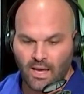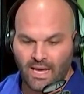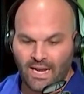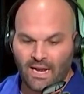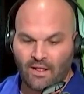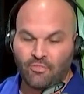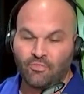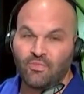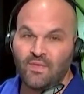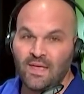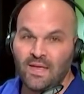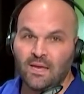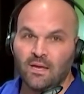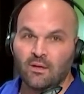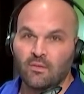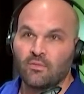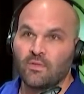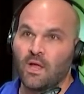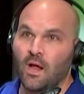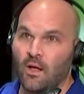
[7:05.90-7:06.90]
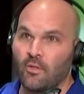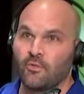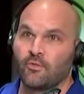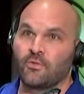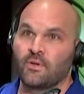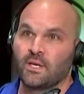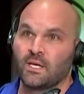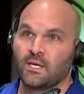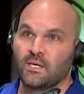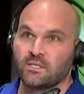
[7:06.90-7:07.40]
And I think the other
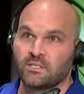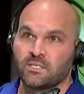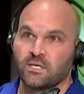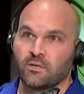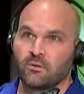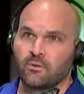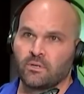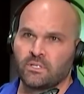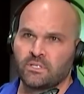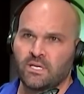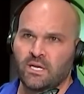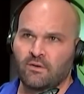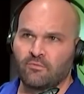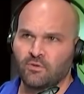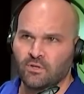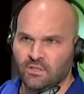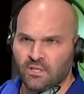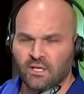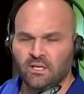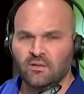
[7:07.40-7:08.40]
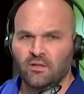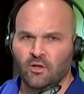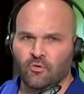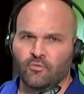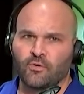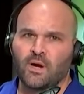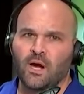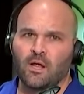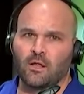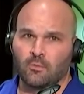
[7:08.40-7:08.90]
thing to consider is that if you did a deal
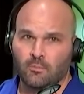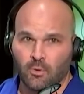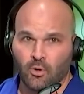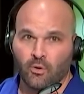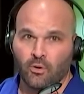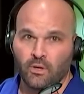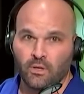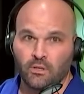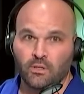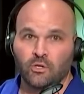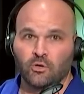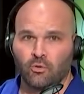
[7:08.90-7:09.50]
for Kyler Murray,